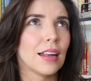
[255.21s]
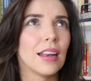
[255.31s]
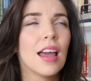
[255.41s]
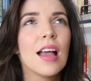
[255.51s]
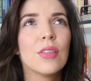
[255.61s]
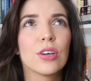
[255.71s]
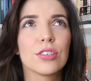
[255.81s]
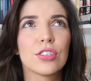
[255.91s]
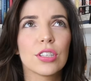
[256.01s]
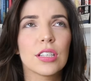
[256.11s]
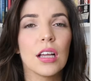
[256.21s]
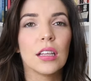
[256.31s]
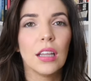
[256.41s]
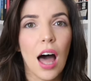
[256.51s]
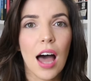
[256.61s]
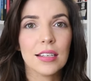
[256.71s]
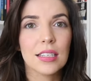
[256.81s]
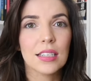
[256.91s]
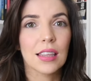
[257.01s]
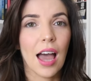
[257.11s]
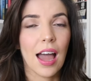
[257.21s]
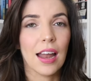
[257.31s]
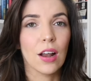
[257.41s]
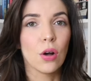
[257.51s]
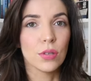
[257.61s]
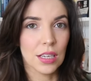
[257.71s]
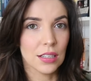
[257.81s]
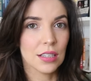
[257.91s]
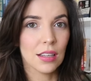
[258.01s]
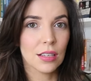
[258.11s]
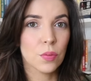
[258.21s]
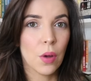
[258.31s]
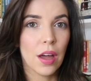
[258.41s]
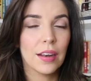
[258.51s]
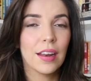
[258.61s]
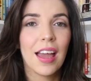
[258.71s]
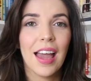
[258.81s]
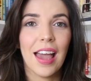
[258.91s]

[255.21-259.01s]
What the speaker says: And there's just a lot that goes into this one.